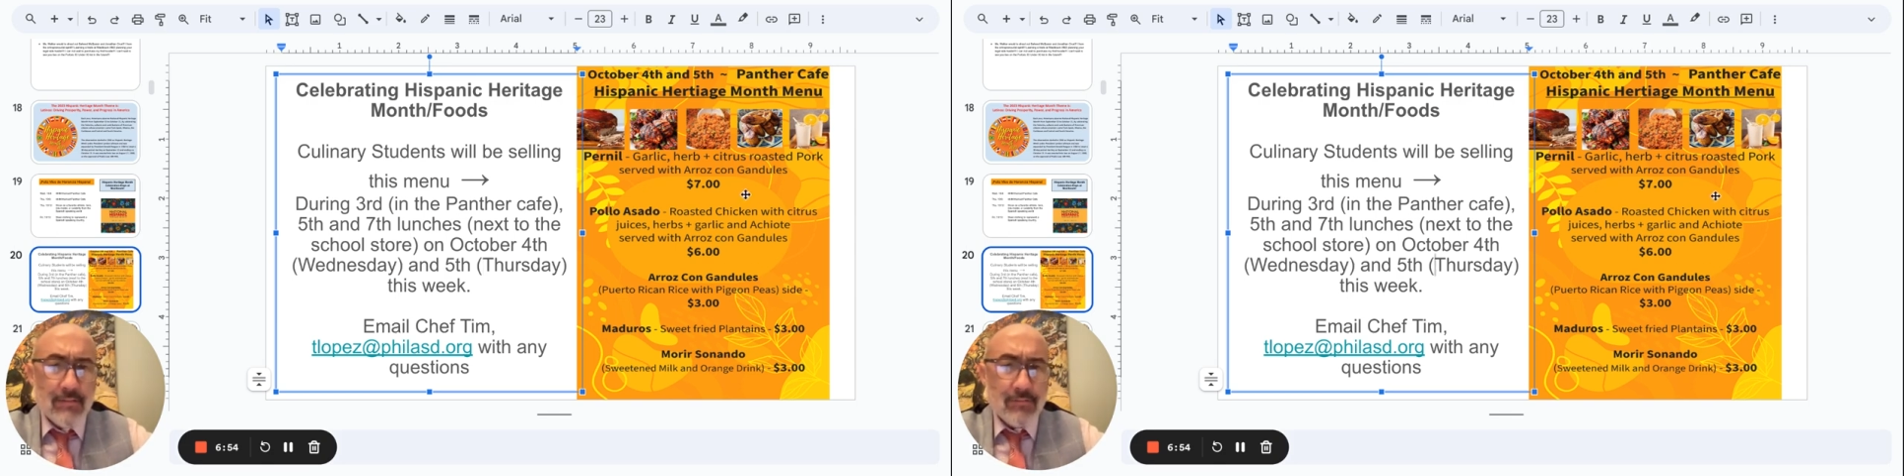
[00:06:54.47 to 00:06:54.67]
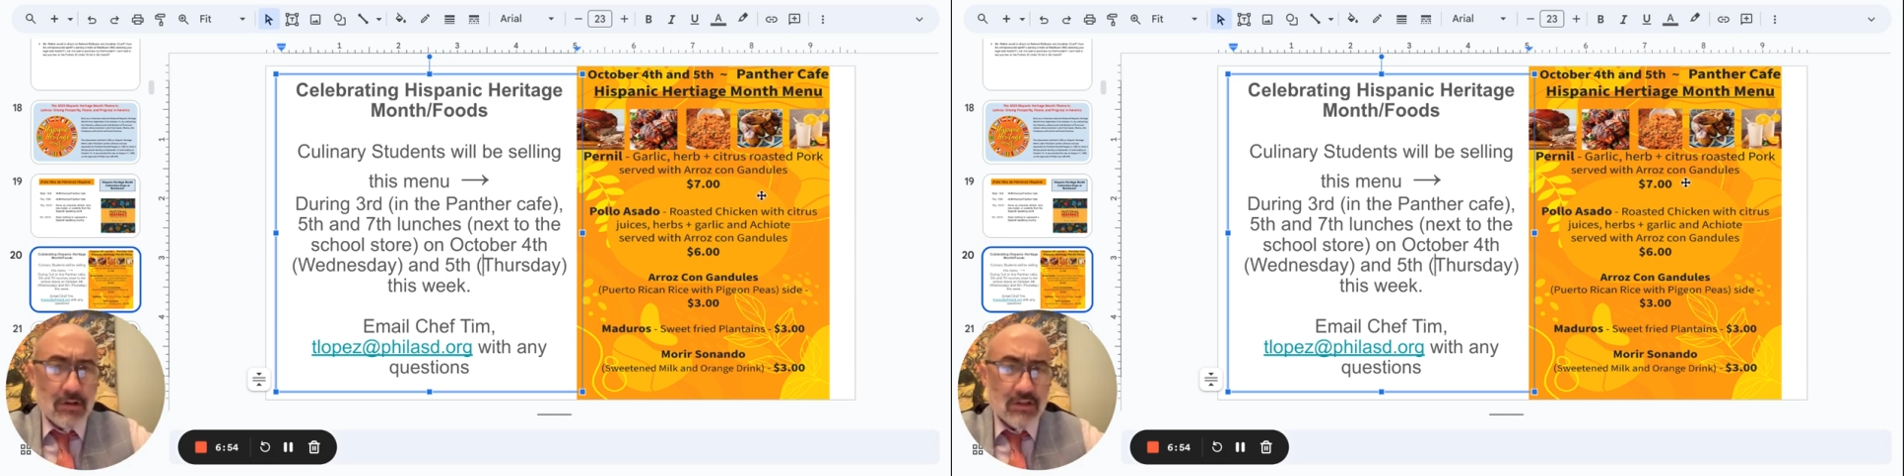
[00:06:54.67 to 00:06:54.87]

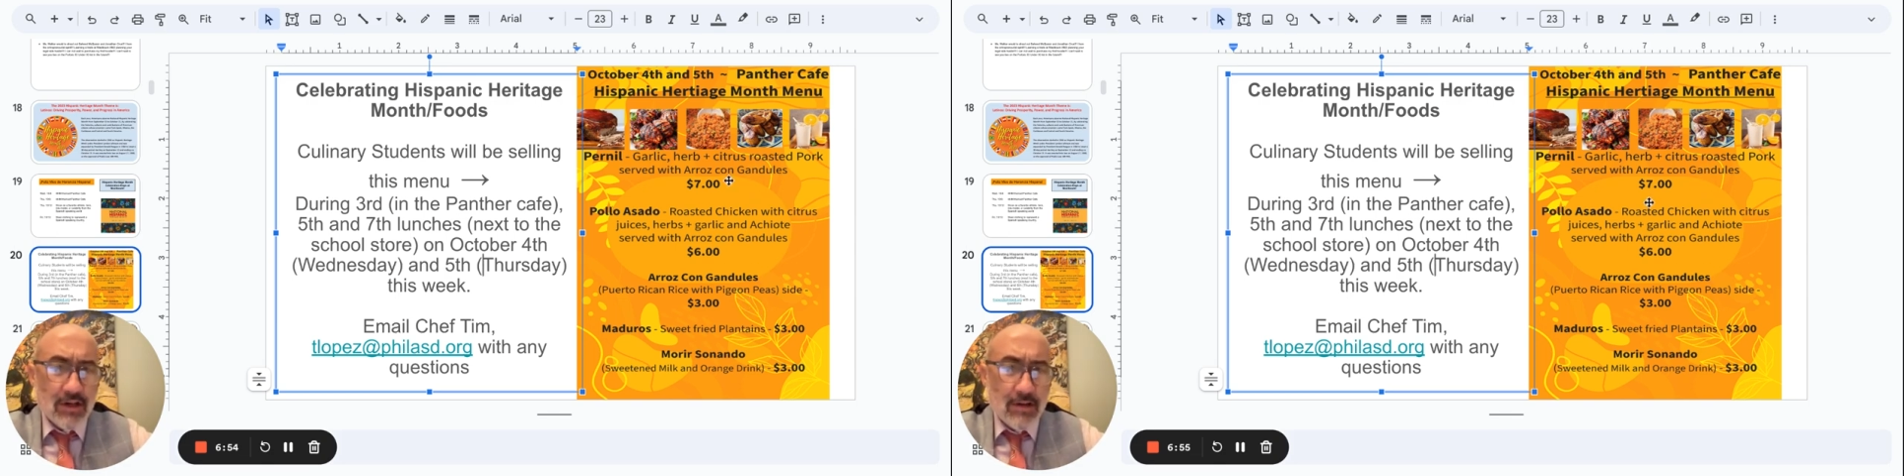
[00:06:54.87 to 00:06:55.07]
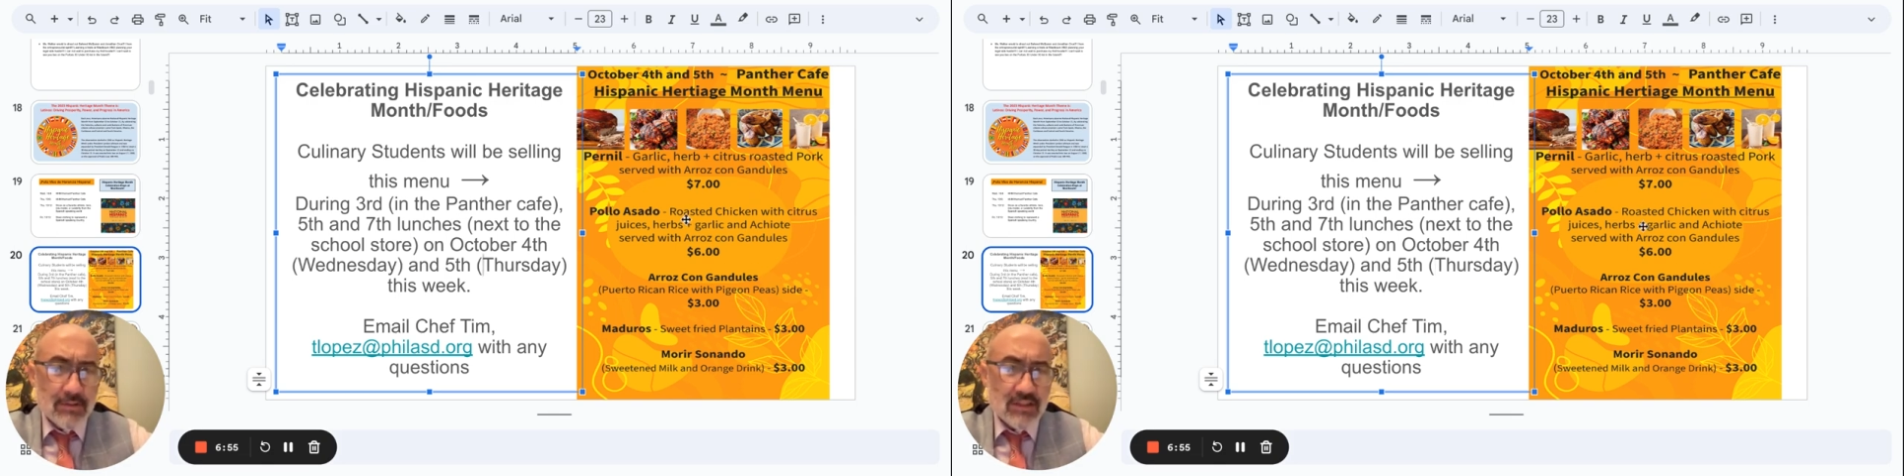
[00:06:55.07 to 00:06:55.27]
first
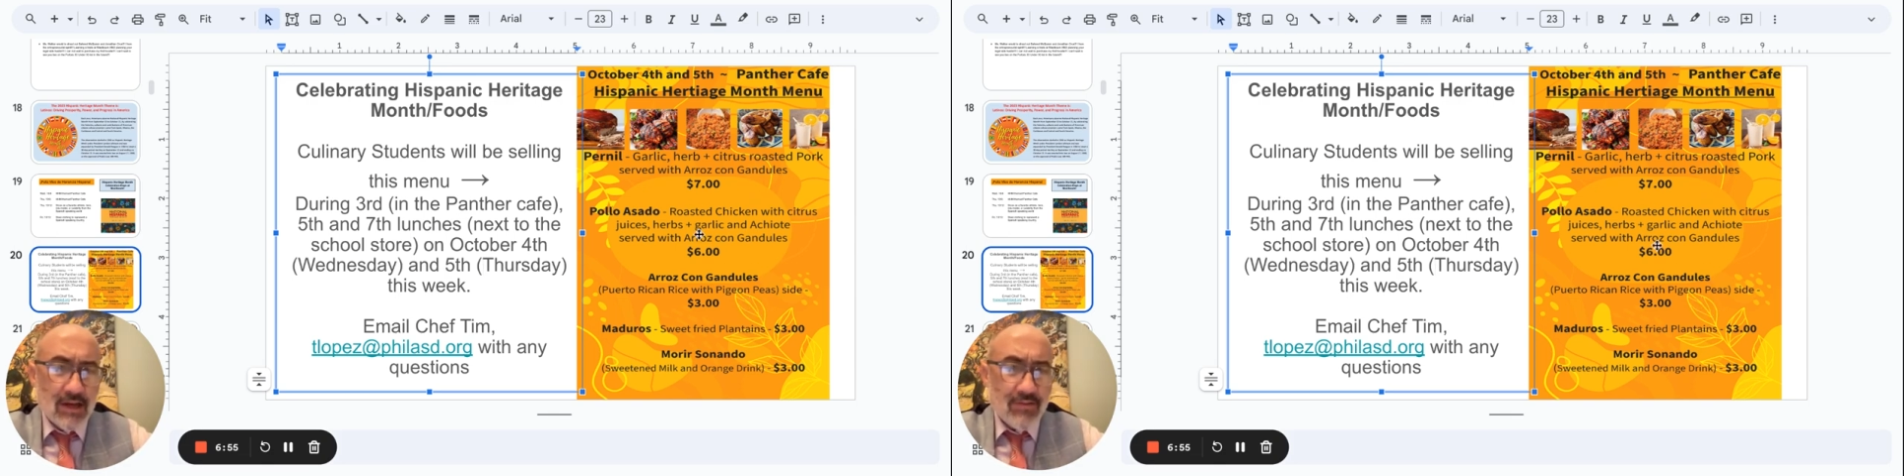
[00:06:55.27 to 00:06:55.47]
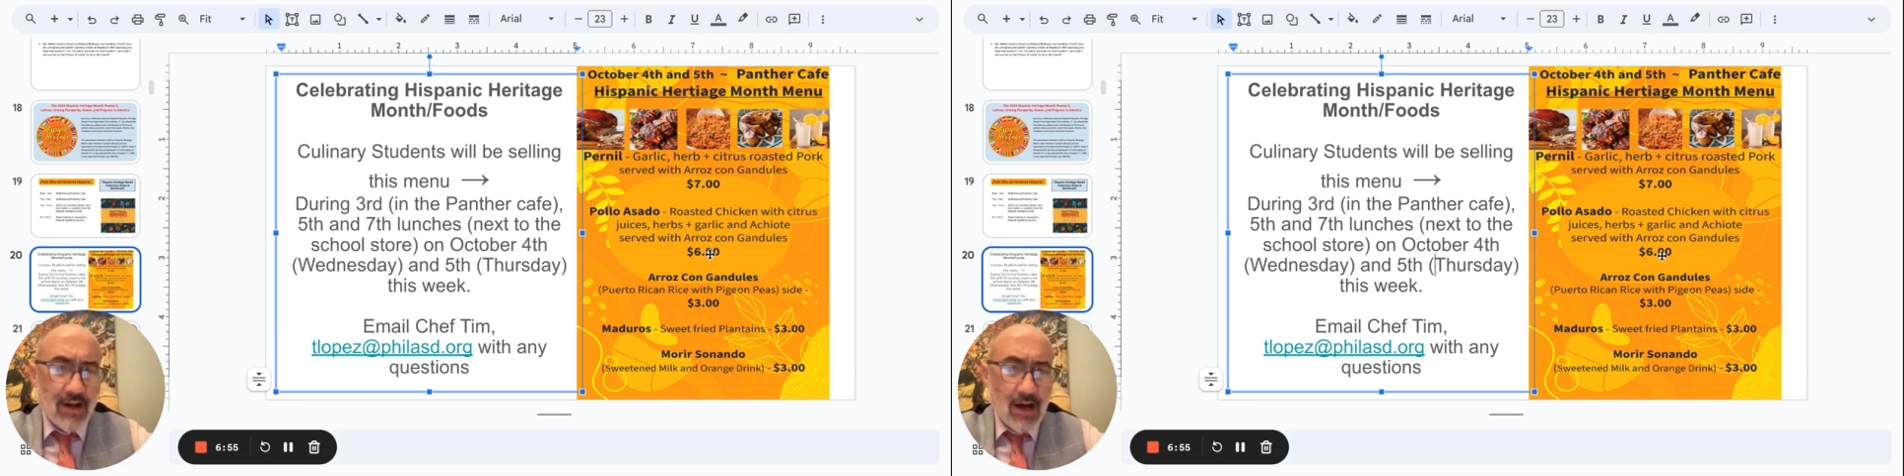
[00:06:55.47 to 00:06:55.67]
item is
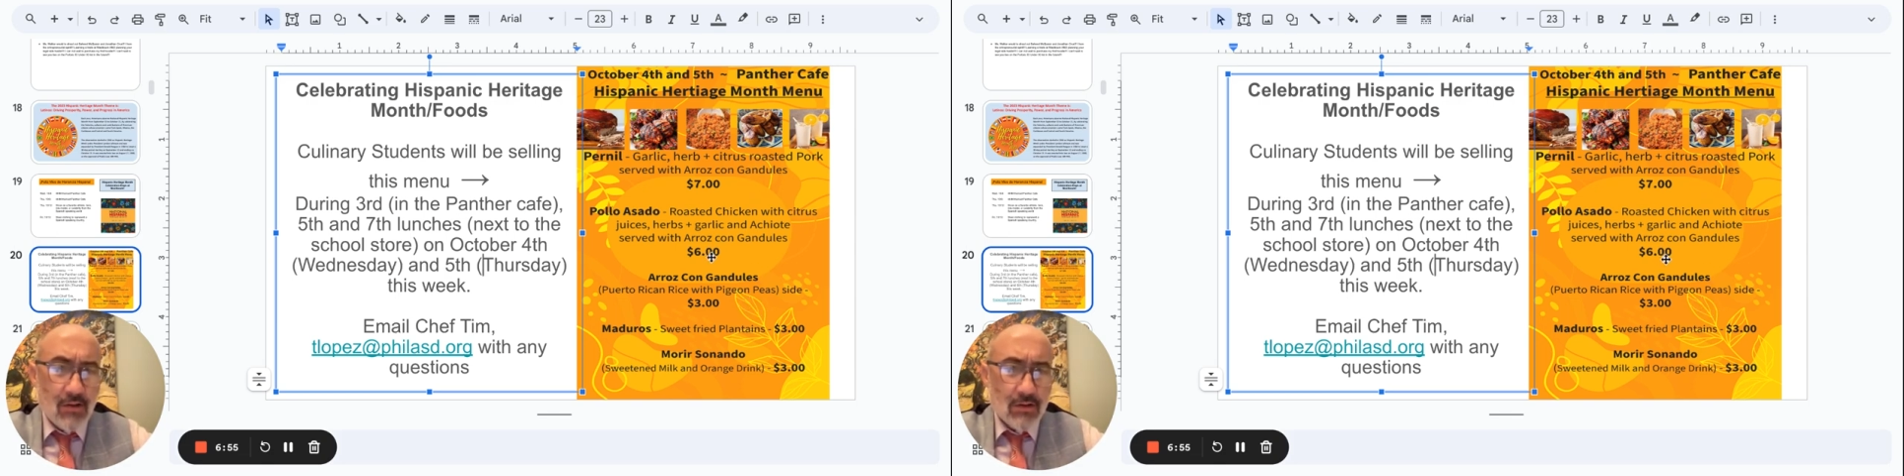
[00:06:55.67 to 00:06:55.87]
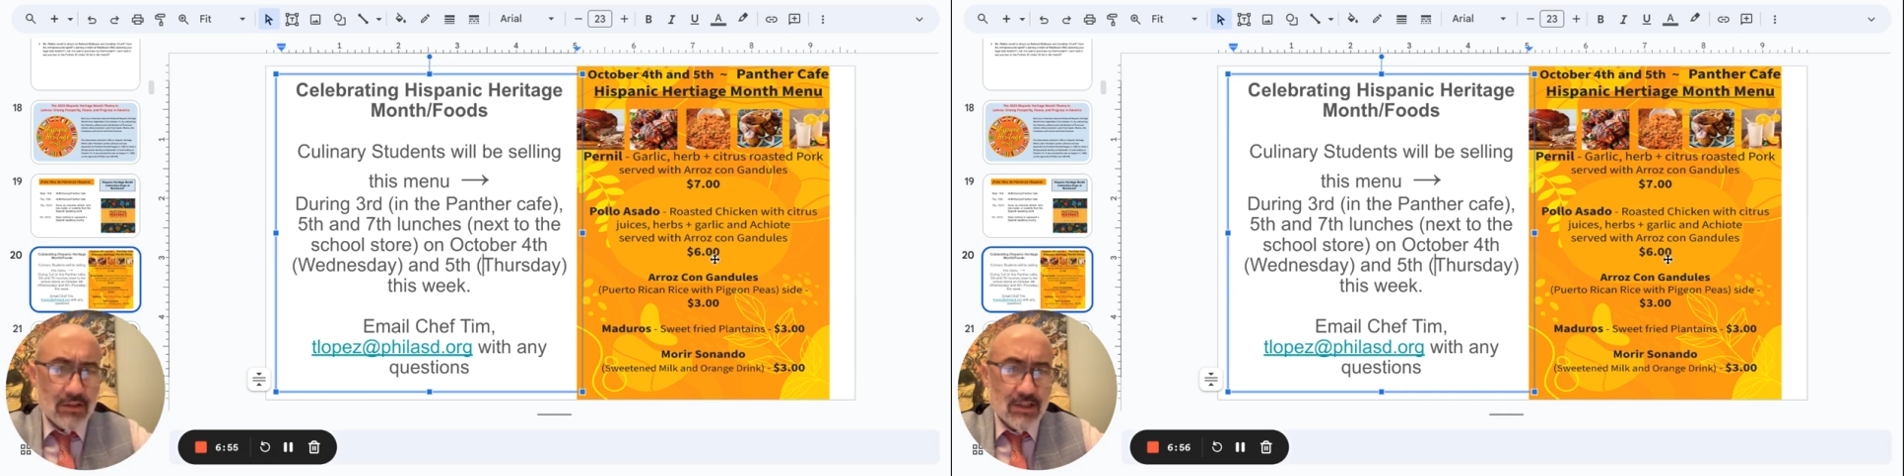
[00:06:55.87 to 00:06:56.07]

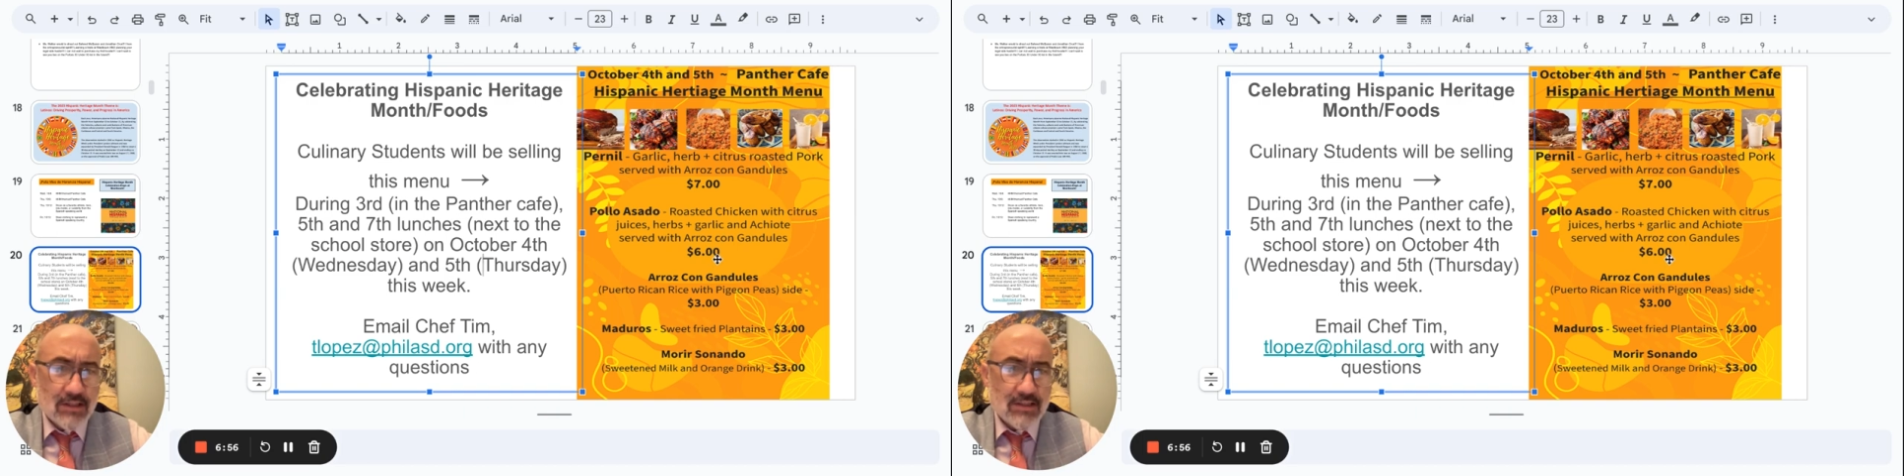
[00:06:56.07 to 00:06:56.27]
$7,